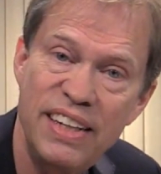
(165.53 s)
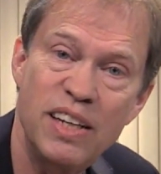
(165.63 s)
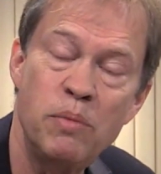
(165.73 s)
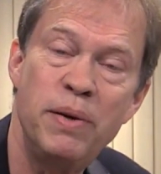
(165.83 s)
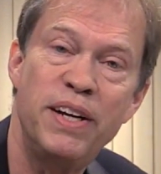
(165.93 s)

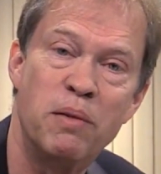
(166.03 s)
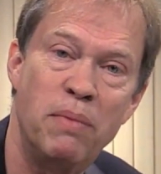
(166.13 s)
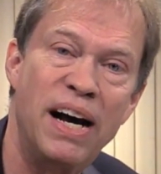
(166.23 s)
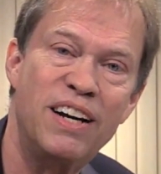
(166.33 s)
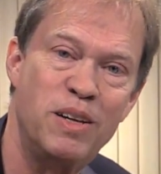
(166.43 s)
It'll be your
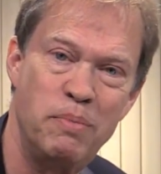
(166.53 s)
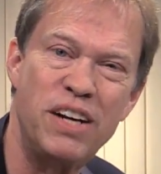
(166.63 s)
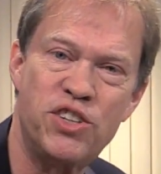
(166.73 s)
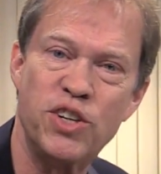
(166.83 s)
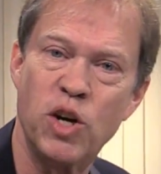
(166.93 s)
modern
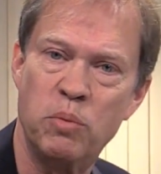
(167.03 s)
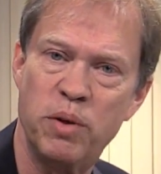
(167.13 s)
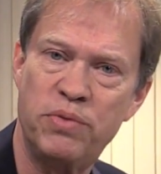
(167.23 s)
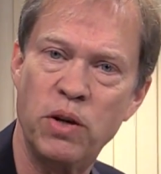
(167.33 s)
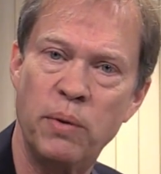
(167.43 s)

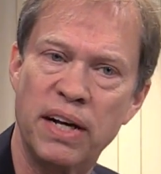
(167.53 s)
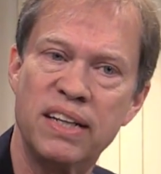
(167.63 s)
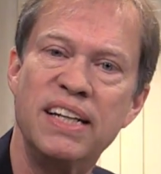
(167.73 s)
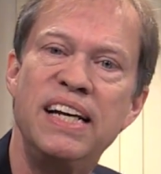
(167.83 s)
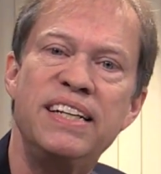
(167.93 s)
metronome, if you will,